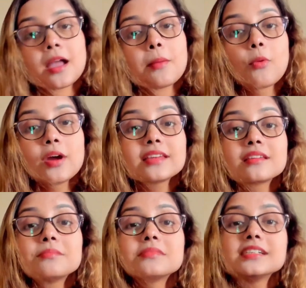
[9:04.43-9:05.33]
Point
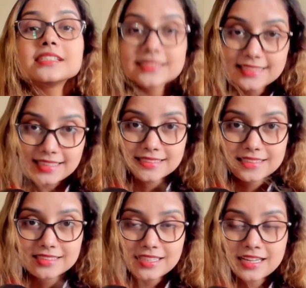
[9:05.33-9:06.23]
number
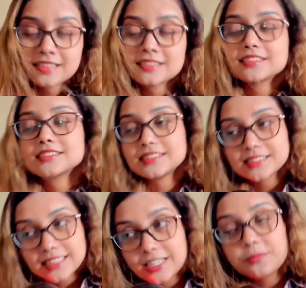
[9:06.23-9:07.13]
6,
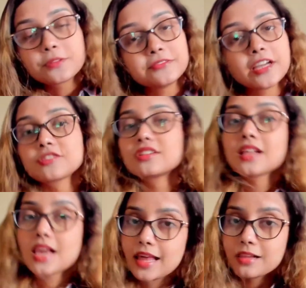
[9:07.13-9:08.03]
seek
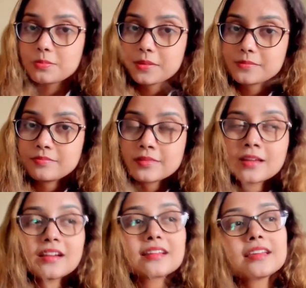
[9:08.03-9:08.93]
professional help.
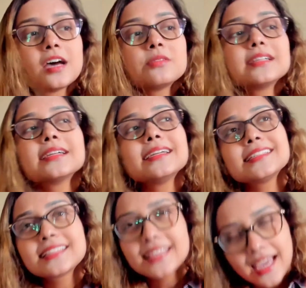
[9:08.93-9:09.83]
Now, it
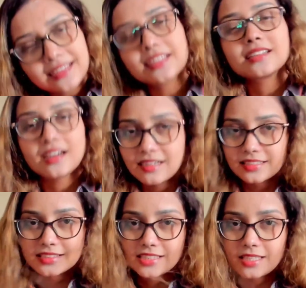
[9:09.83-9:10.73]
can get hard
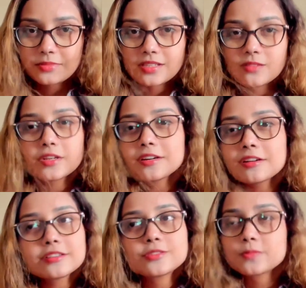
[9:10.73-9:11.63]
at times. Now, we are
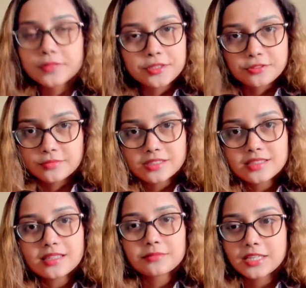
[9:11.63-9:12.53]
not superhuman.
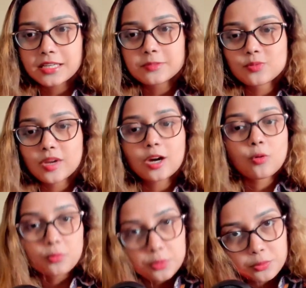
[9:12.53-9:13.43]
Sometimes we are
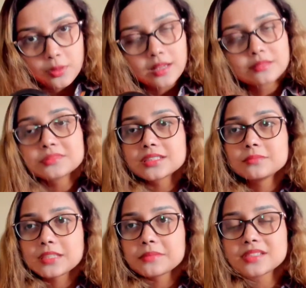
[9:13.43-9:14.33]
overwhelmed.
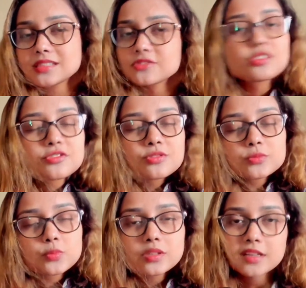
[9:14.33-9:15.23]
Sometimes things just
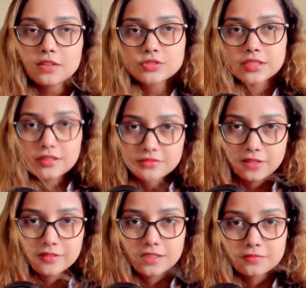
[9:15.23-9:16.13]
don't work out in our
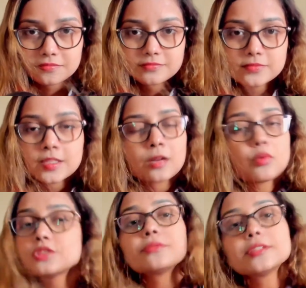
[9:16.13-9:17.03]
favor.
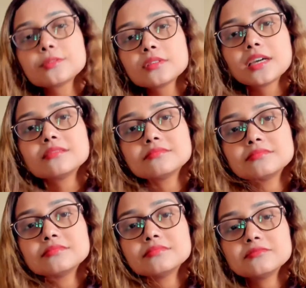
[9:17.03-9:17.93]
What do we do then?
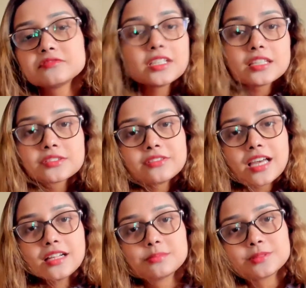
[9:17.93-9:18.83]
We ask for
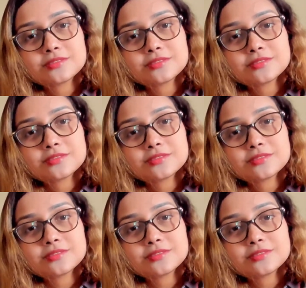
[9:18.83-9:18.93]
help.